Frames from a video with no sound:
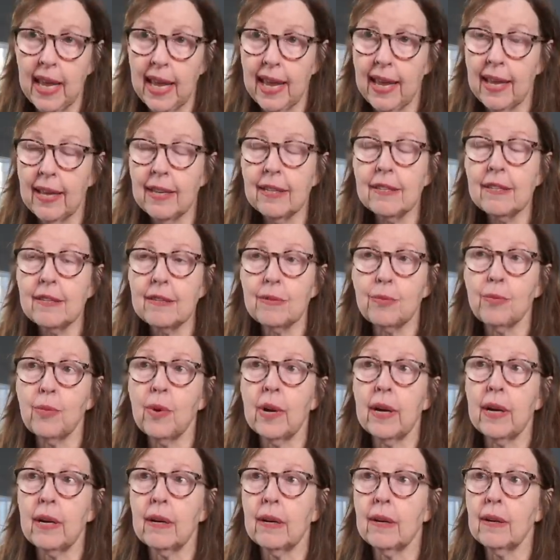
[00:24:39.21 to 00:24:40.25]
days
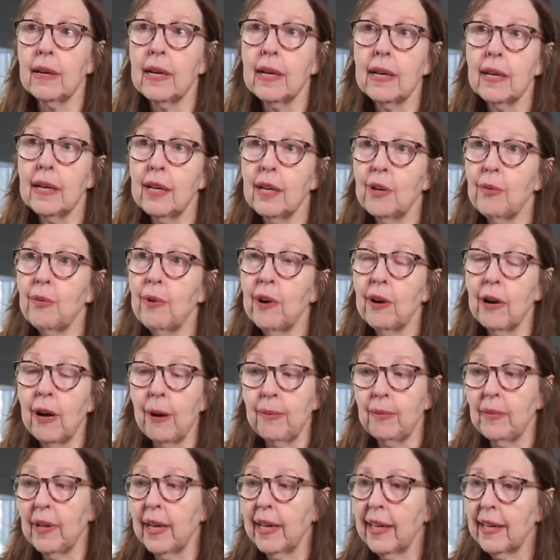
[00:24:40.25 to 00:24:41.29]
where where
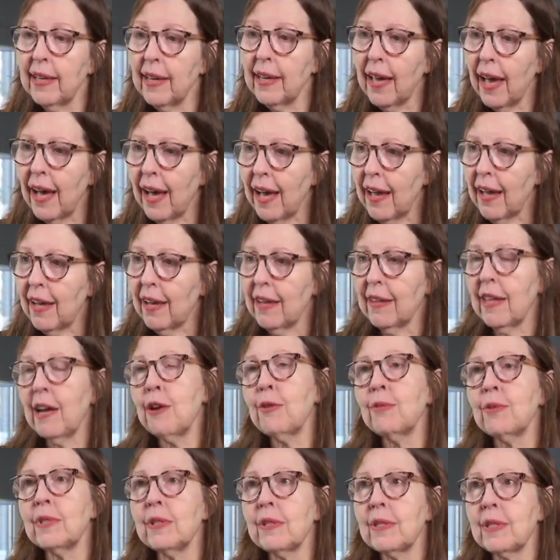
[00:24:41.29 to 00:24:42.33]
I'm like yeah
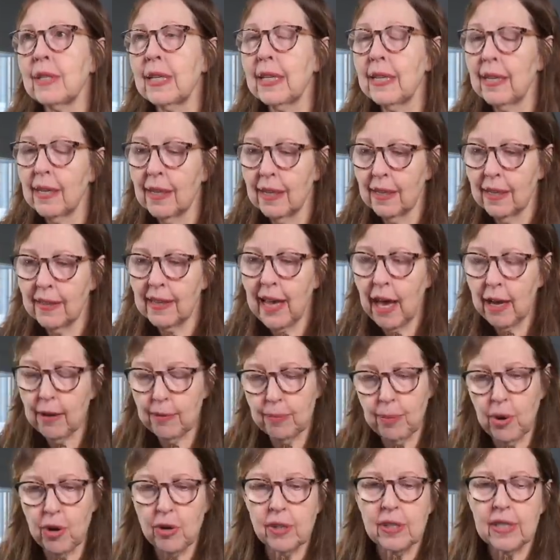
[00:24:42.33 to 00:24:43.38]
that was
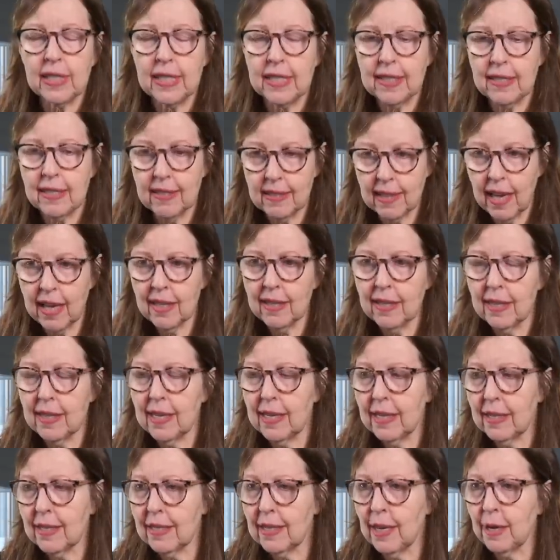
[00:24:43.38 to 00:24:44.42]
that person said
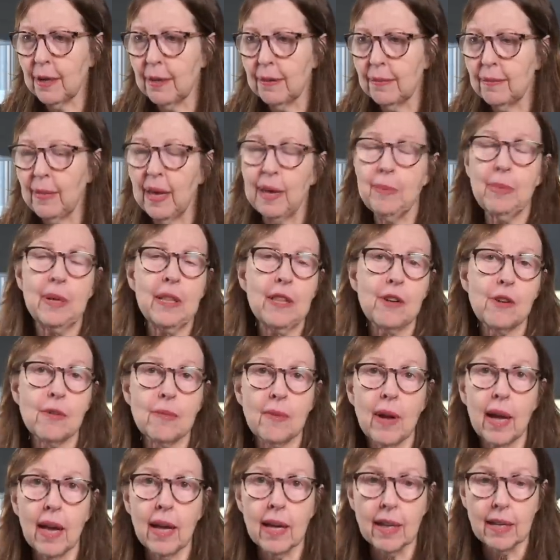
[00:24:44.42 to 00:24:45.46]
this and maybe they're
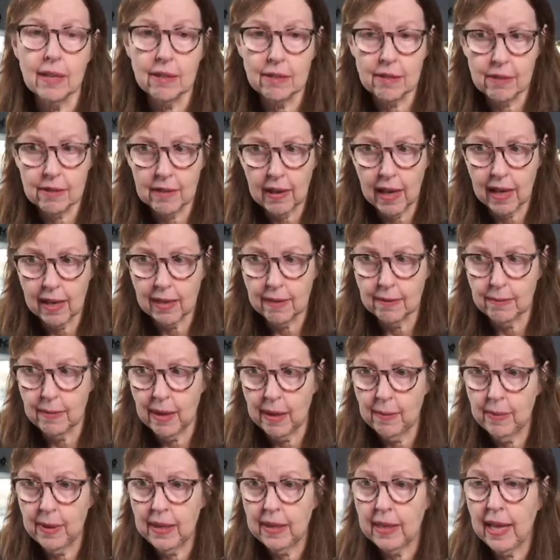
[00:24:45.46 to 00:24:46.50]
right and
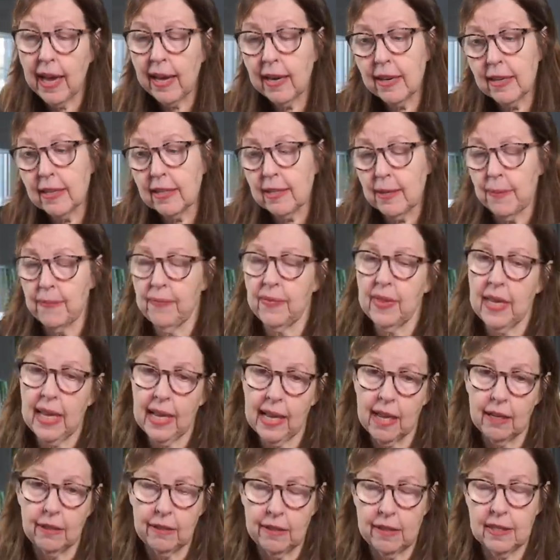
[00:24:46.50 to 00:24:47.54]
maybe that is
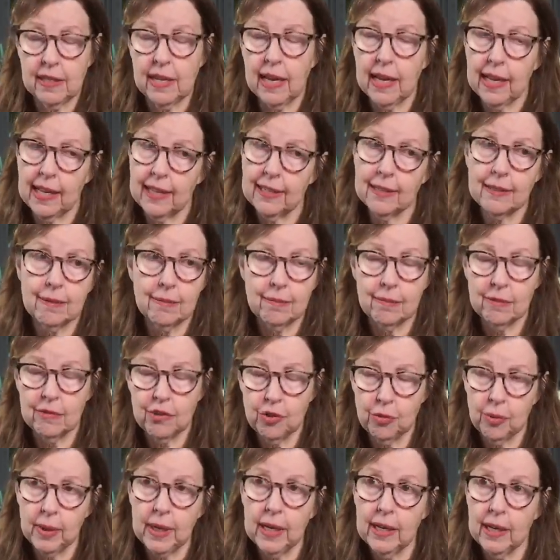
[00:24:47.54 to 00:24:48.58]
something else I can
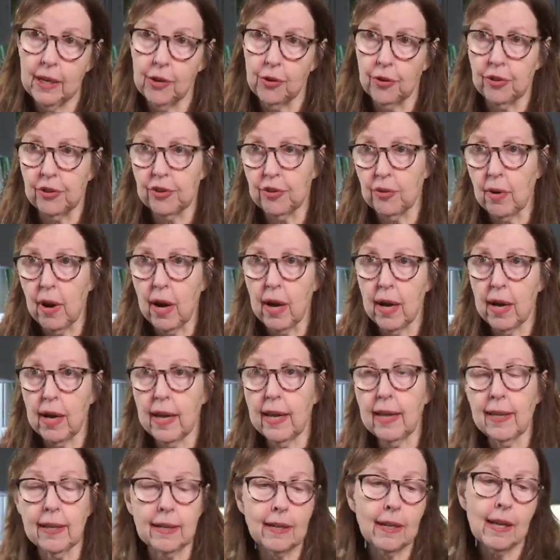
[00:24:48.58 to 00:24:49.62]
tweak or try
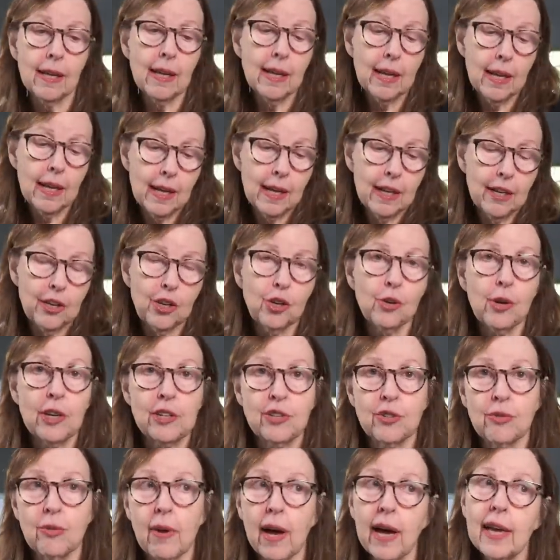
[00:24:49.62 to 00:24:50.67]
and you know I
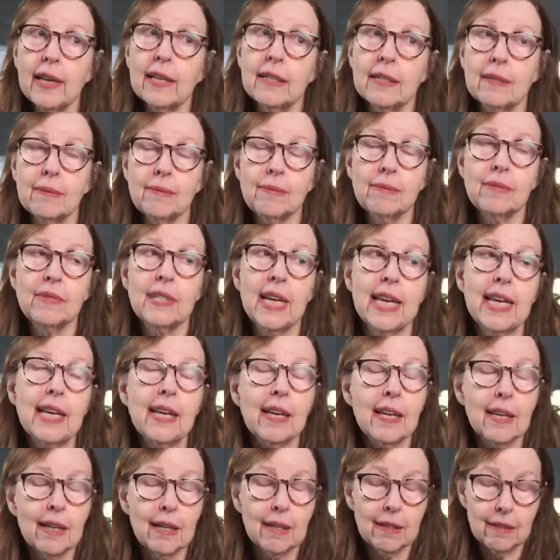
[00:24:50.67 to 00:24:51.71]
try to
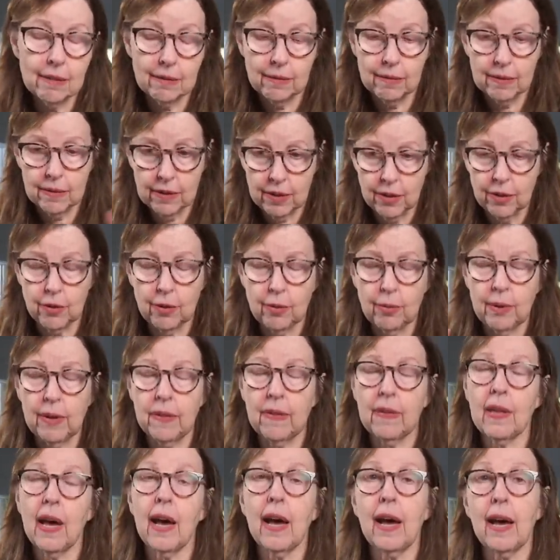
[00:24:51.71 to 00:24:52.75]
take it you know
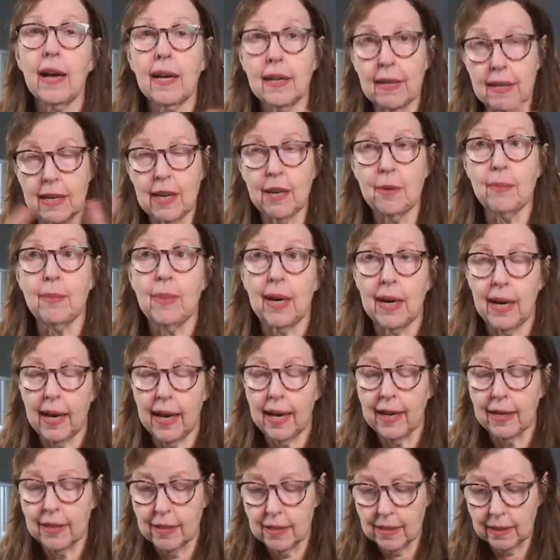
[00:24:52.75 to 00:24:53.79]
with that in
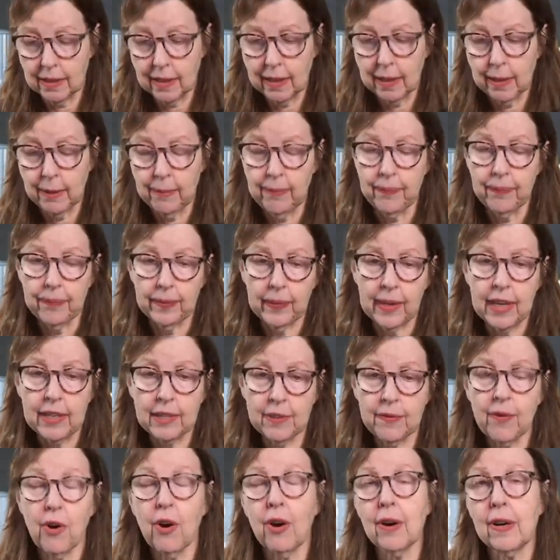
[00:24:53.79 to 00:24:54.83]
mind um,
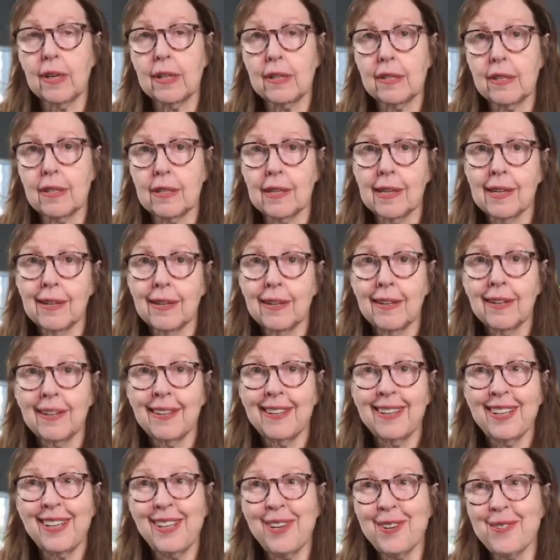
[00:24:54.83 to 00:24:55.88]
as far as
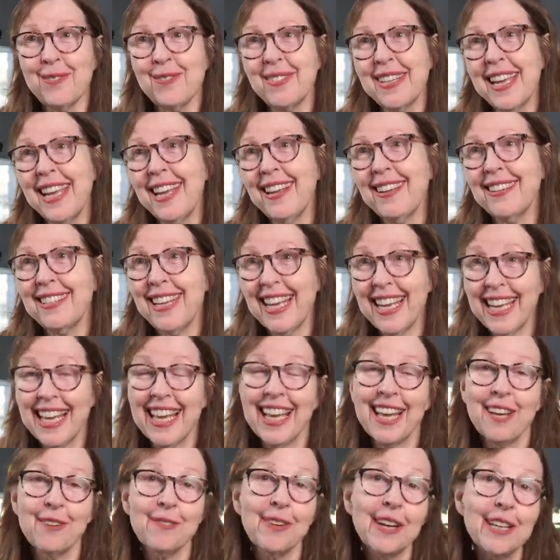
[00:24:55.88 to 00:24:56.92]
you know take,
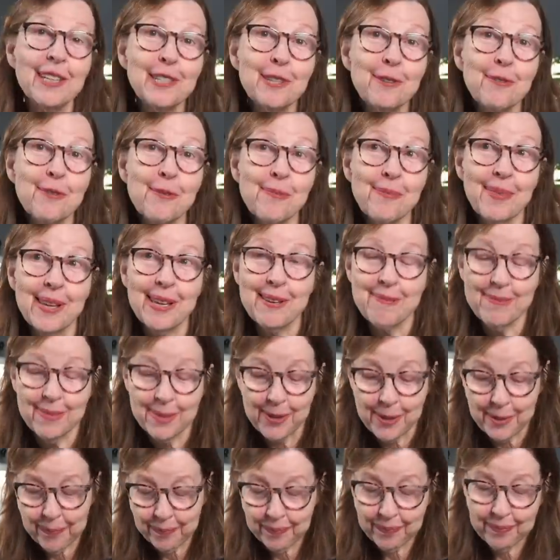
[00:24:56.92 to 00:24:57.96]
taking advice from
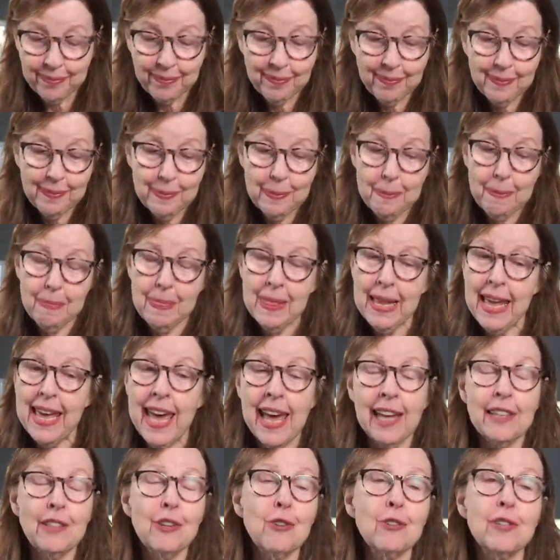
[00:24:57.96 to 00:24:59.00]
people
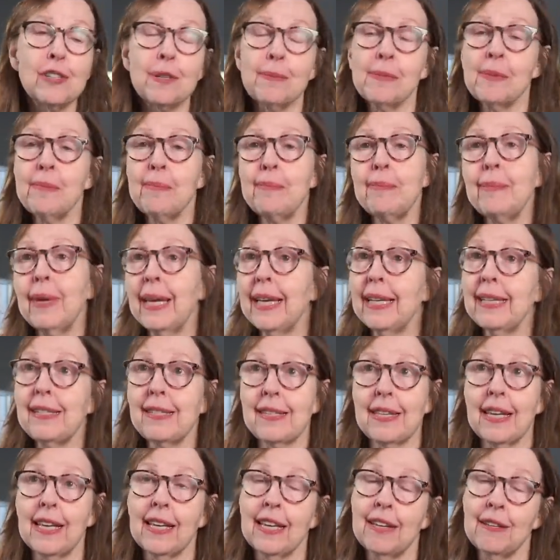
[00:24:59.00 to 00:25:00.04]
and there's some
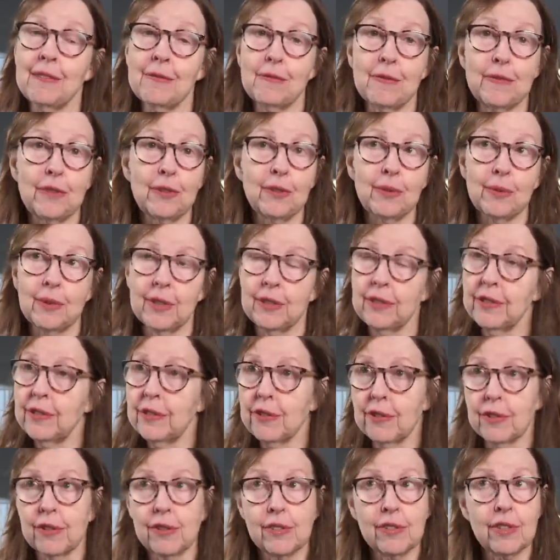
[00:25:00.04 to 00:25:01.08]
amazing
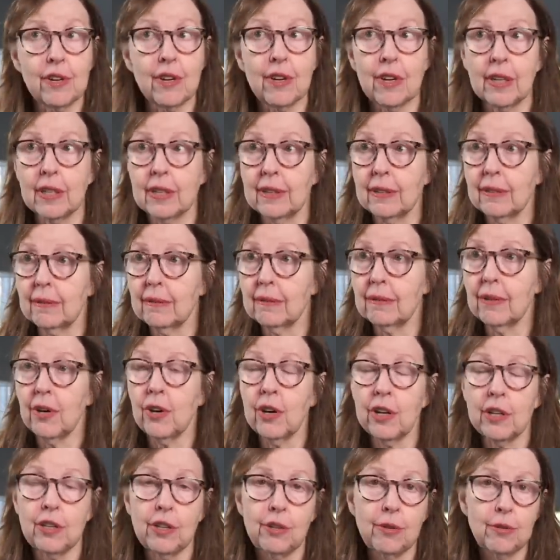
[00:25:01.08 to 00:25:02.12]
influencers on
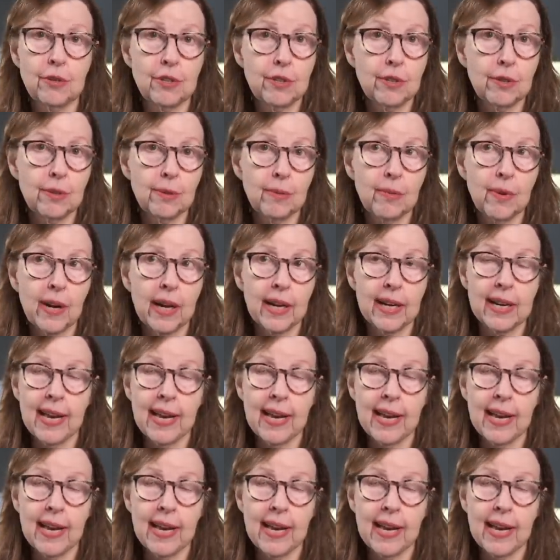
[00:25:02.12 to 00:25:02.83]
on YouTube right